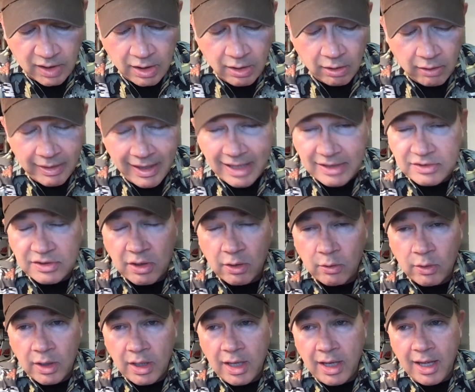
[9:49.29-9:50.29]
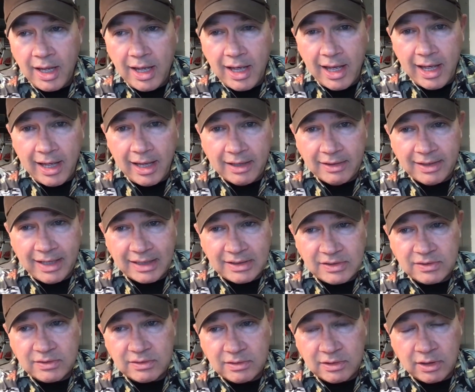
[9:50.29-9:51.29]
and all that so uh
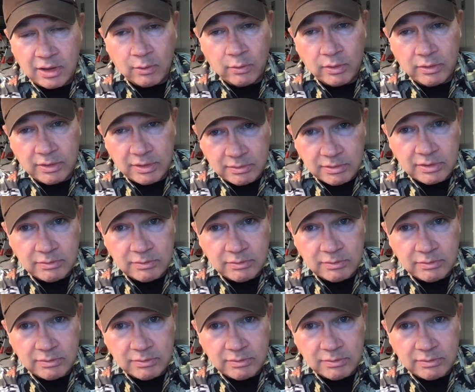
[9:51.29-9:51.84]
that's you know